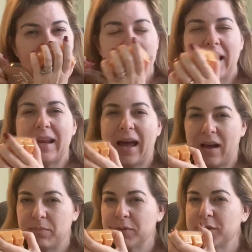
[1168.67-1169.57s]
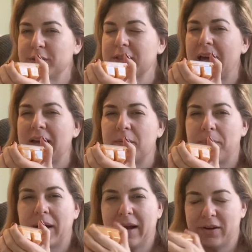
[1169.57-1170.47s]
and apples and a
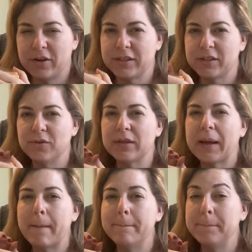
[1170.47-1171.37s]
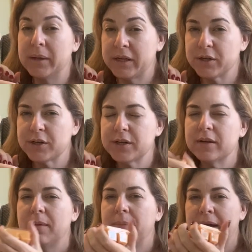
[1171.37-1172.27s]
pie crust note, like a butter
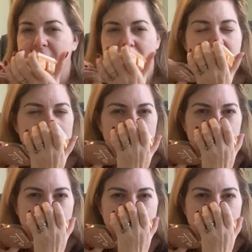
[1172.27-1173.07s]
pie crust note.